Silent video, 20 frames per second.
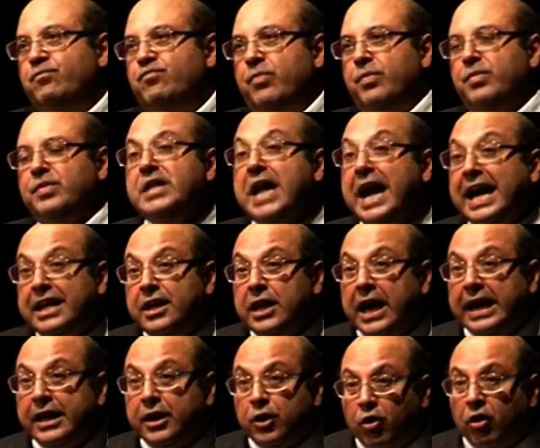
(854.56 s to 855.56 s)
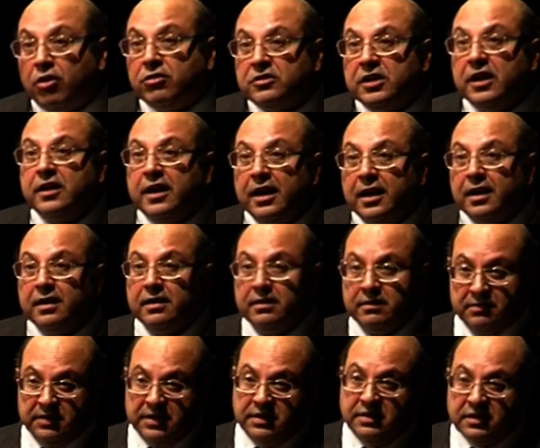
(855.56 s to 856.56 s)
9 high courts had held
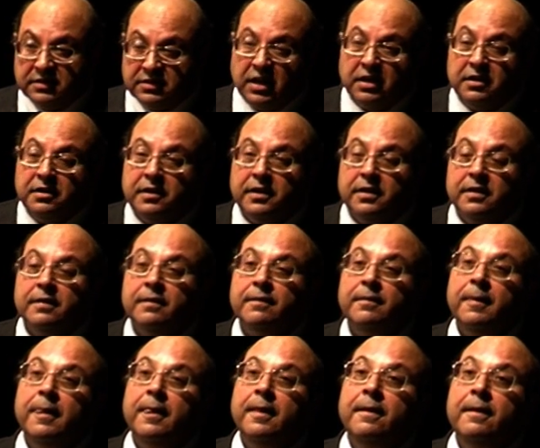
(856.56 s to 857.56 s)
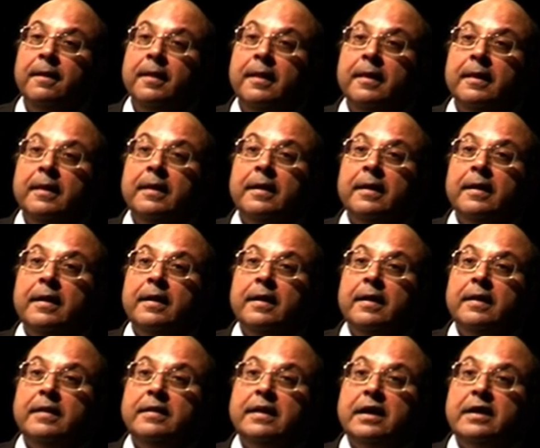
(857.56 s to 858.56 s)
in this country
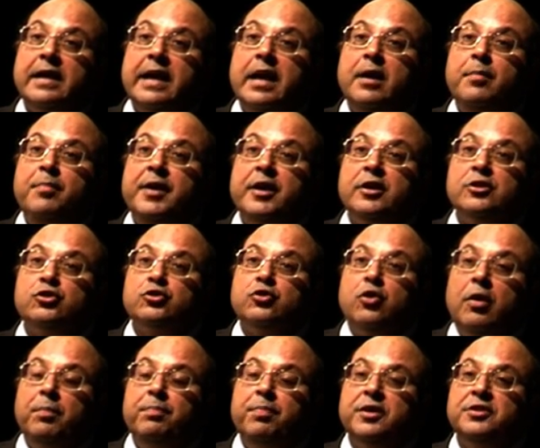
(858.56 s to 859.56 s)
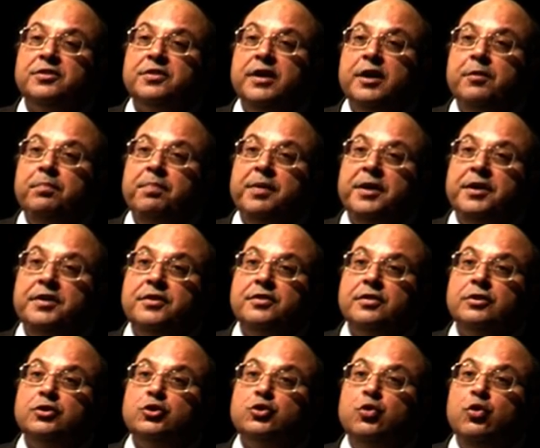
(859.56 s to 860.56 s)
that habeas corpus writ
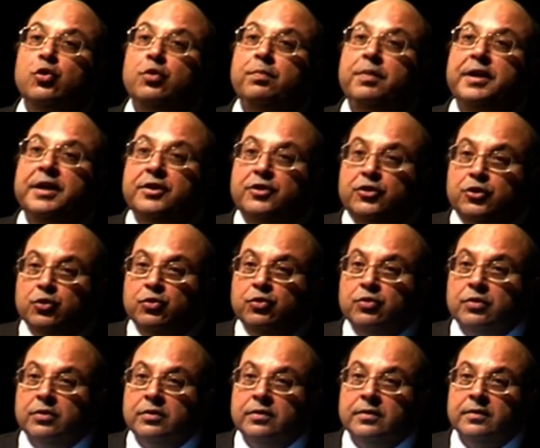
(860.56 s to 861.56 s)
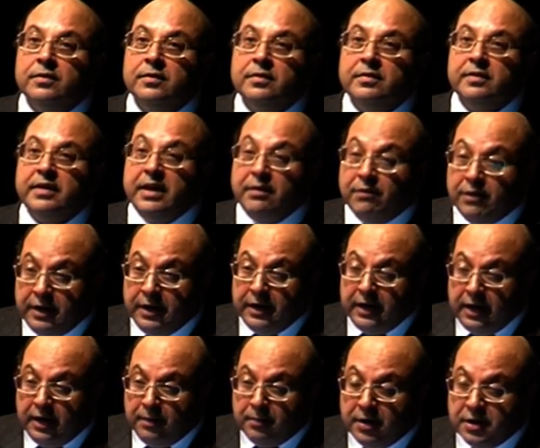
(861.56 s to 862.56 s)
petitions could be issued even in
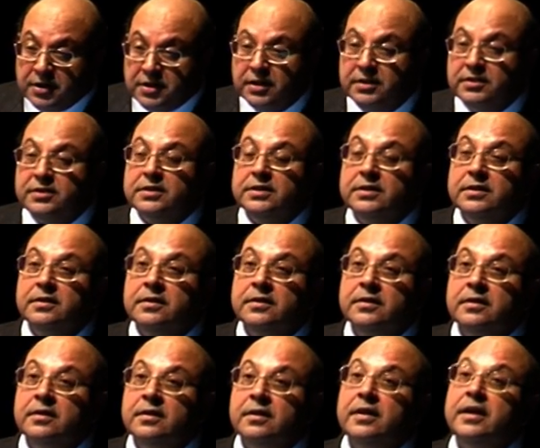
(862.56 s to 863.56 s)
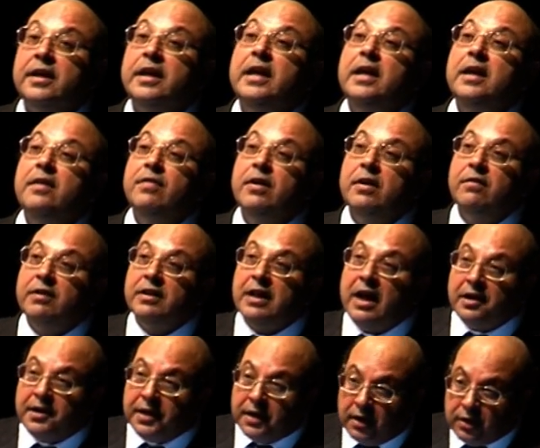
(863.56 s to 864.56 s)
an emergency, even with
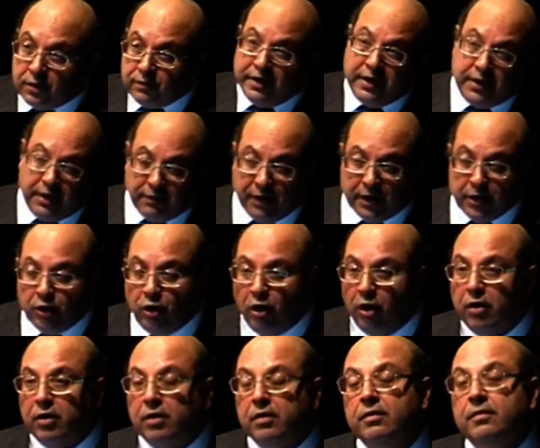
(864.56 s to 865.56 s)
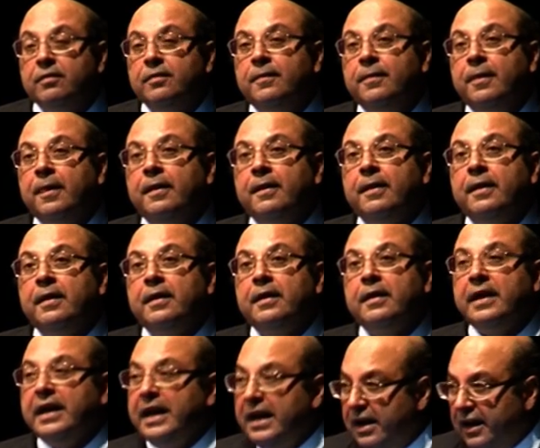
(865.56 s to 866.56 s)
Article 21 gone,
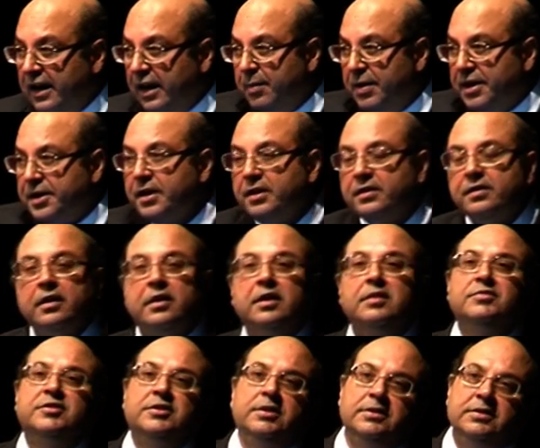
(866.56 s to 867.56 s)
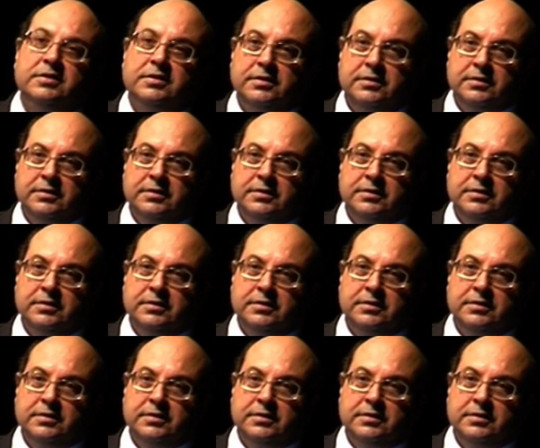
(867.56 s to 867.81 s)
in limited circumstances.